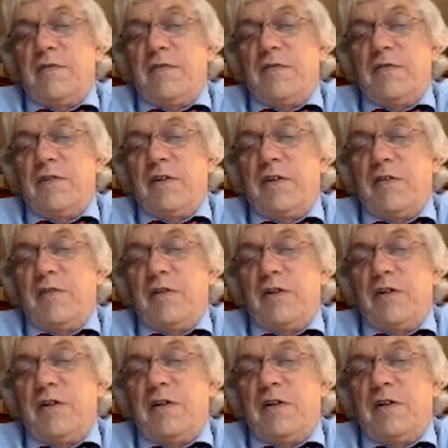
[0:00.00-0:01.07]

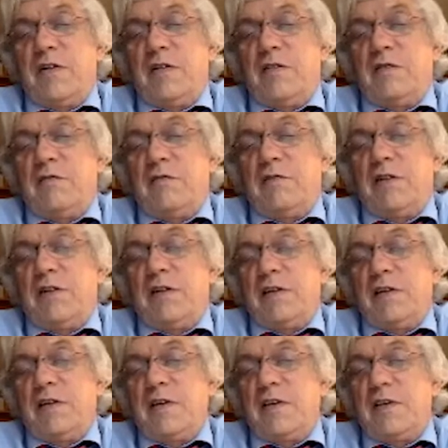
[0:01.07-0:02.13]
phenomenon
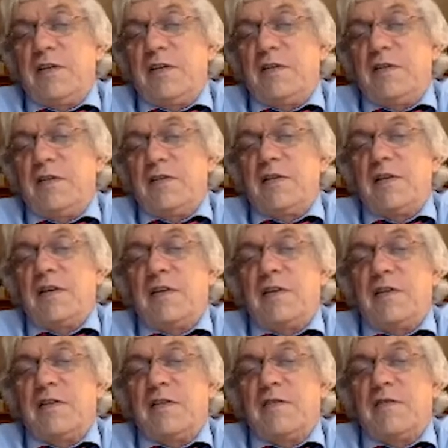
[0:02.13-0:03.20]
really
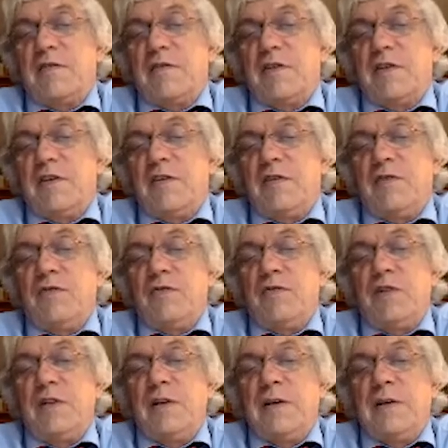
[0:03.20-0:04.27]
signals for the EU.
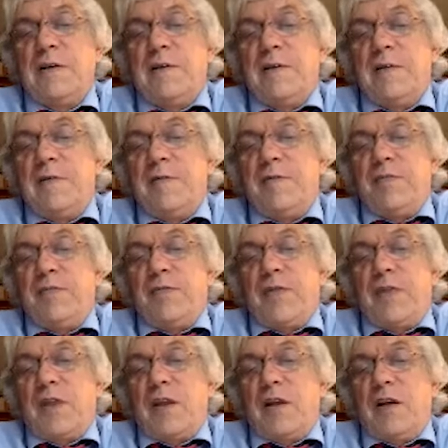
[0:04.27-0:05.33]

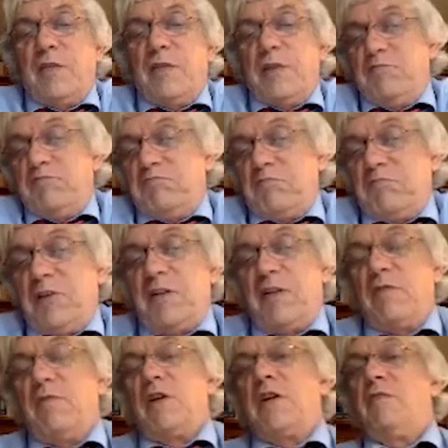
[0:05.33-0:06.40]
I mean, I
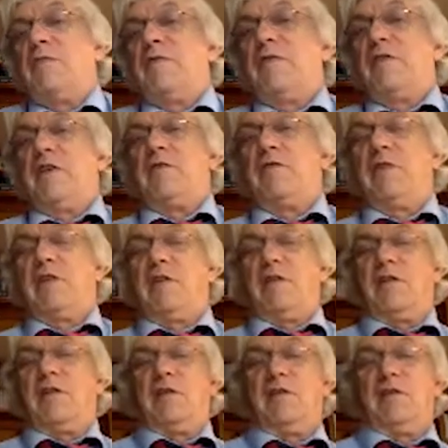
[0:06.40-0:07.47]
think one can be very
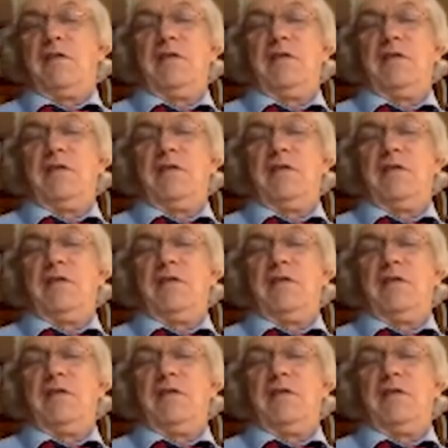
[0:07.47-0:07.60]
critical